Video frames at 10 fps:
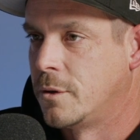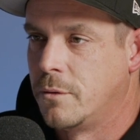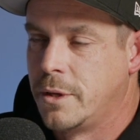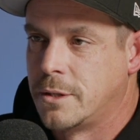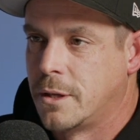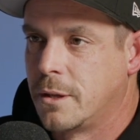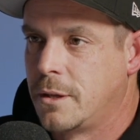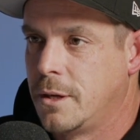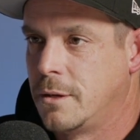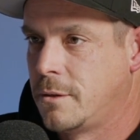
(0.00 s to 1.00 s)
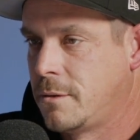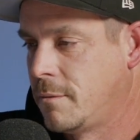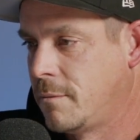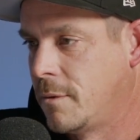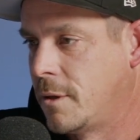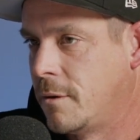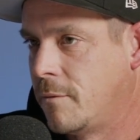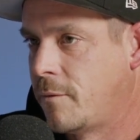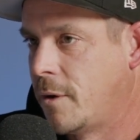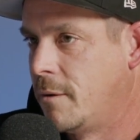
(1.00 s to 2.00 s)
all these other things that
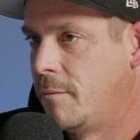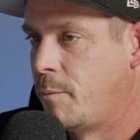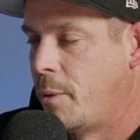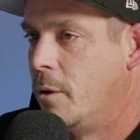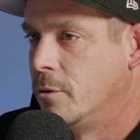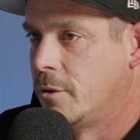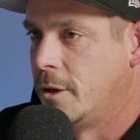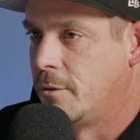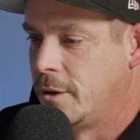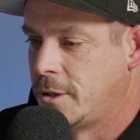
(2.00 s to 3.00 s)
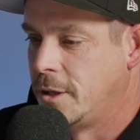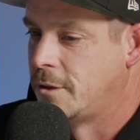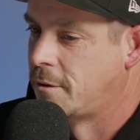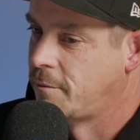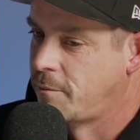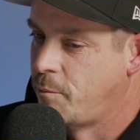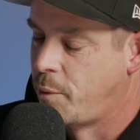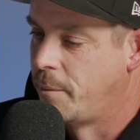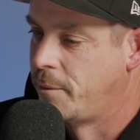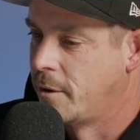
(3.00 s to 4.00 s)
have and poetry and all these things that have
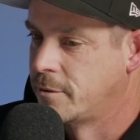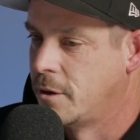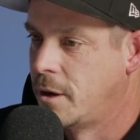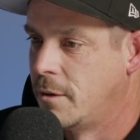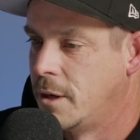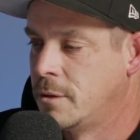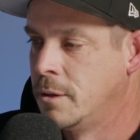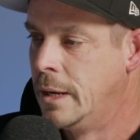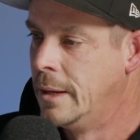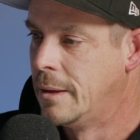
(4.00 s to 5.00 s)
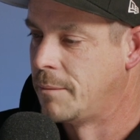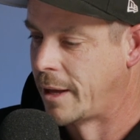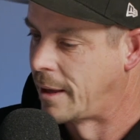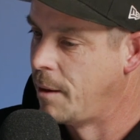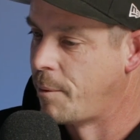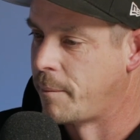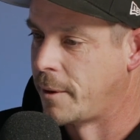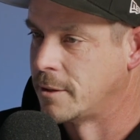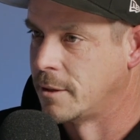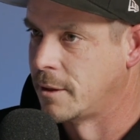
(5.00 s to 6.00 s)
popped off sideways. But like hip hop
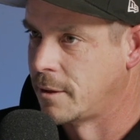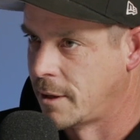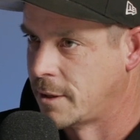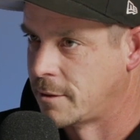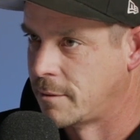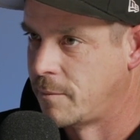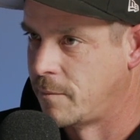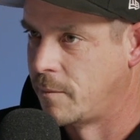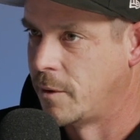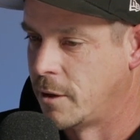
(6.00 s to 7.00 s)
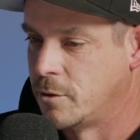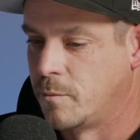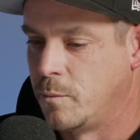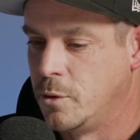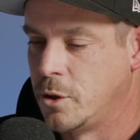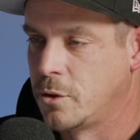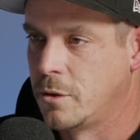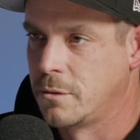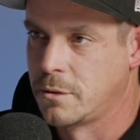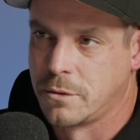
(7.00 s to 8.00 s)
as a as a, a music
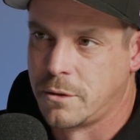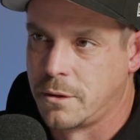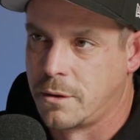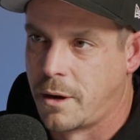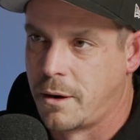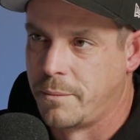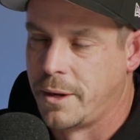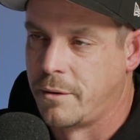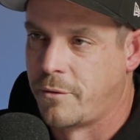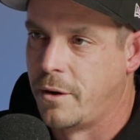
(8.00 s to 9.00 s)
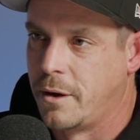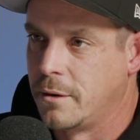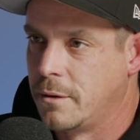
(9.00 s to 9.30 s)
genre has already kind of been defined.